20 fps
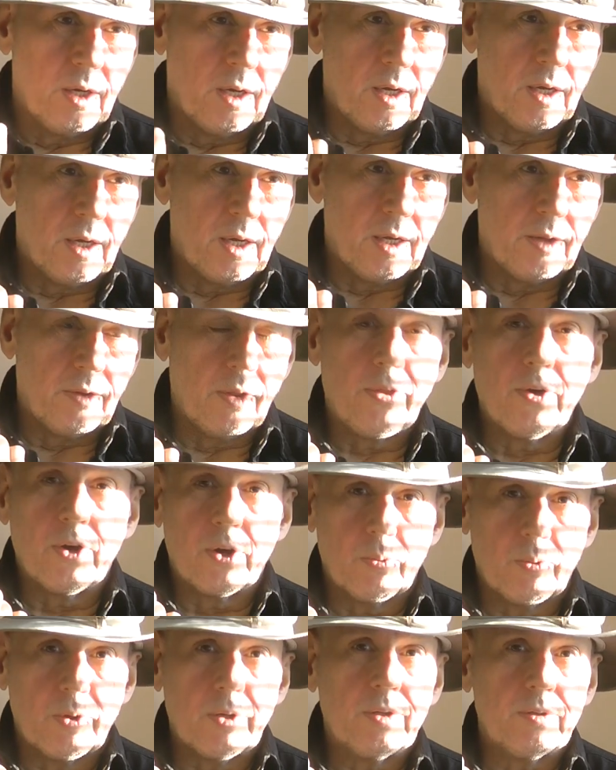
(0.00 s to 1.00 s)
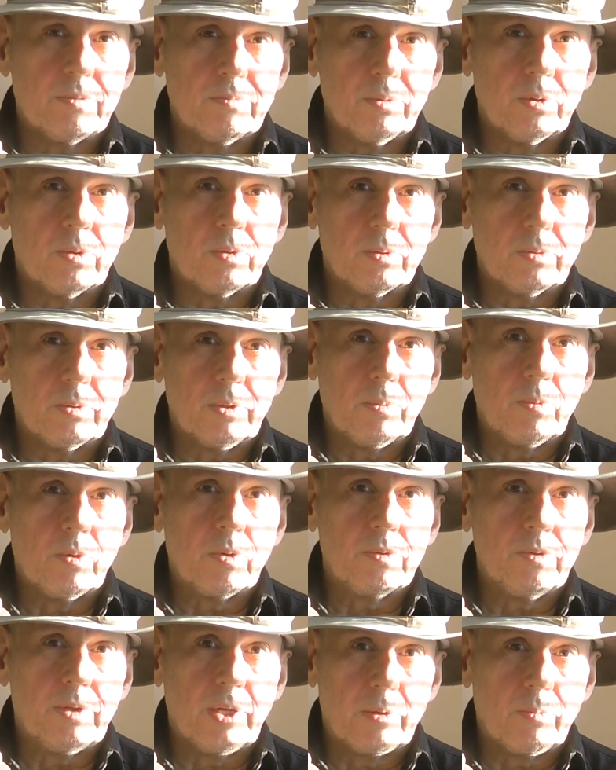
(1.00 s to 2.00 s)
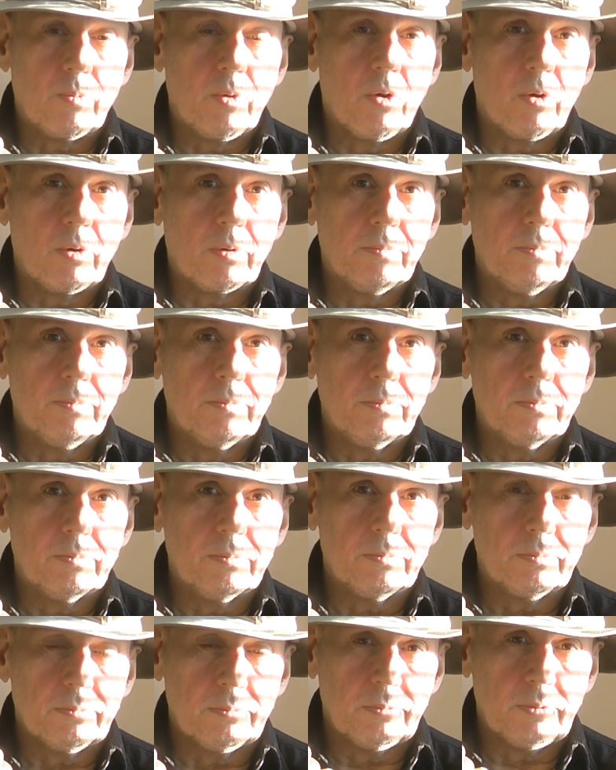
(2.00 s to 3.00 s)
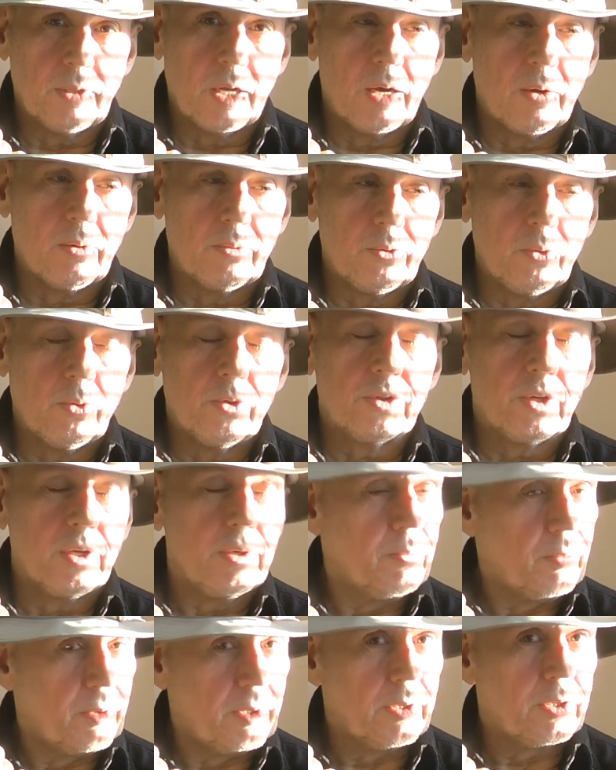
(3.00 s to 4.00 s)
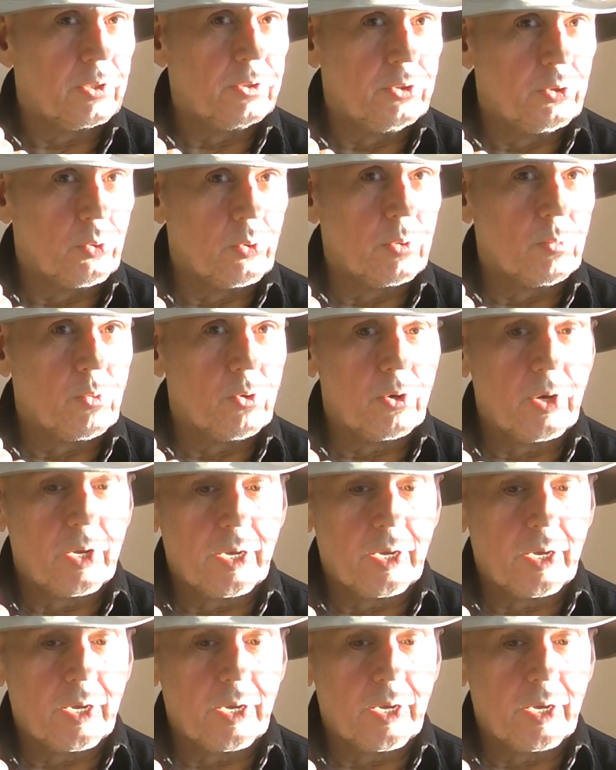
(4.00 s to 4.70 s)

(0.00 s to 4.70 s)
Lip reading: And the third one is, no, they were dead wrong. Now, usually when a shorter word